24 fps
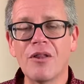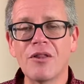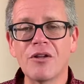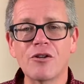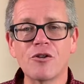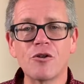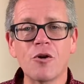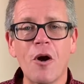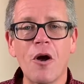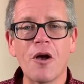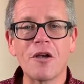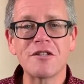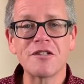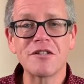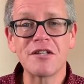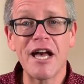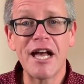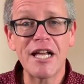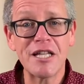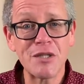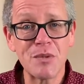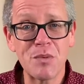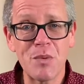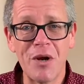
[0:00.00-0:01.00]
the cross.
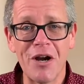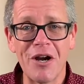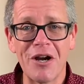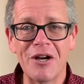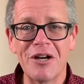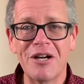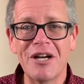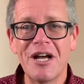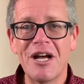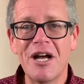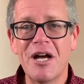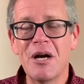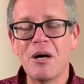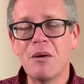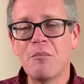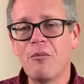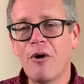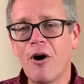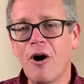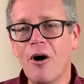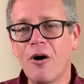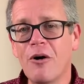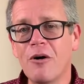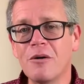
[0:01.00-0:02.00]
That's where
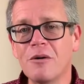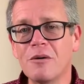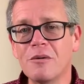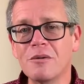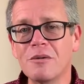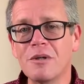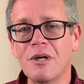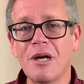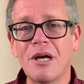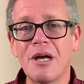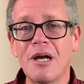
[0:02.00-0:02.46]
Paul